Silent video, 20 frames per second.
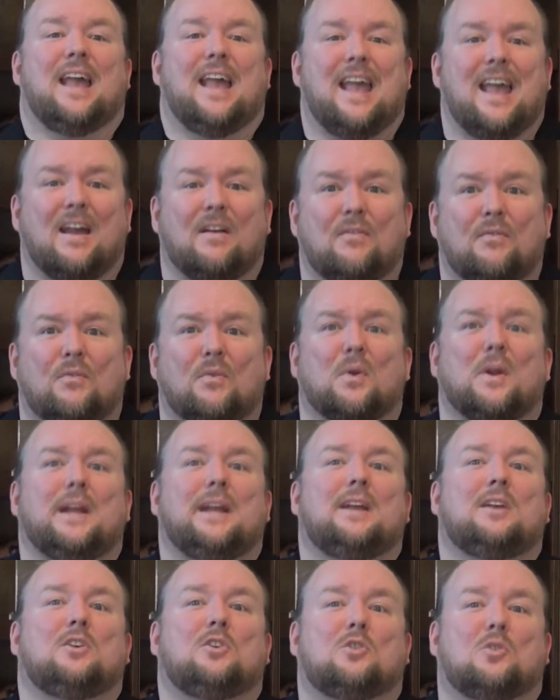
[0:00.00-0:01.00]

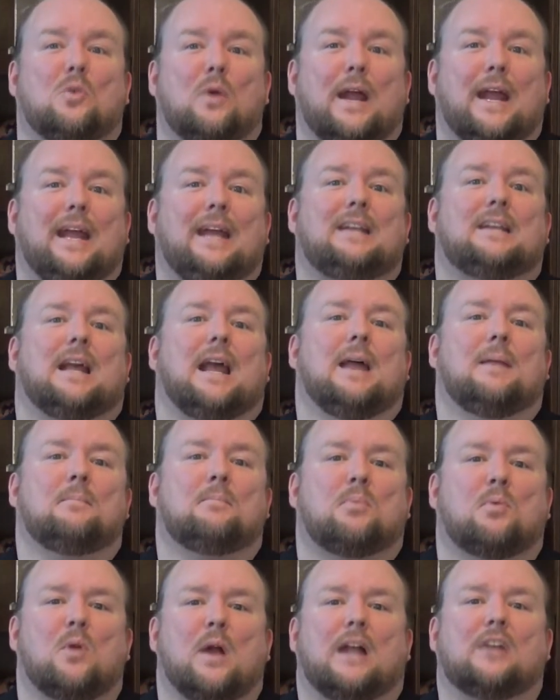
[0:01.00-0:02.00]
every great
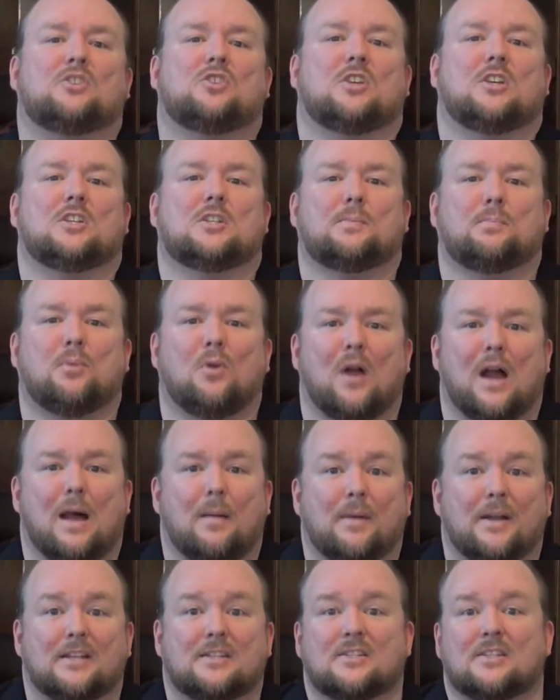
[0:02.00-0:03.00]
and precious
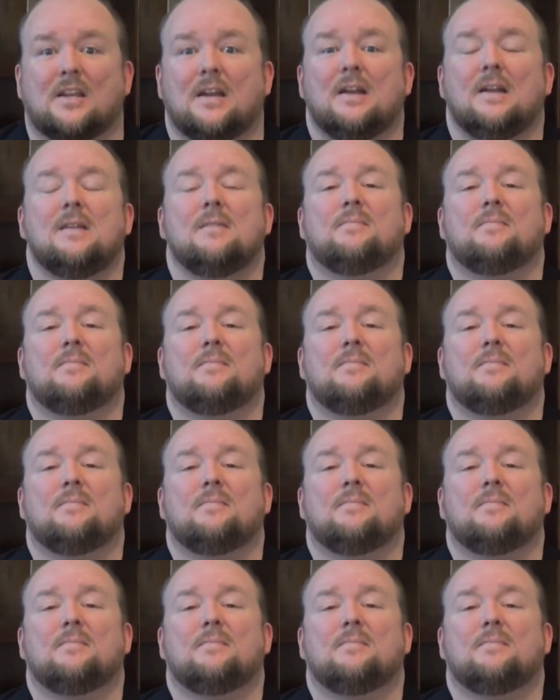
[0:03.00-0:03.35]
promise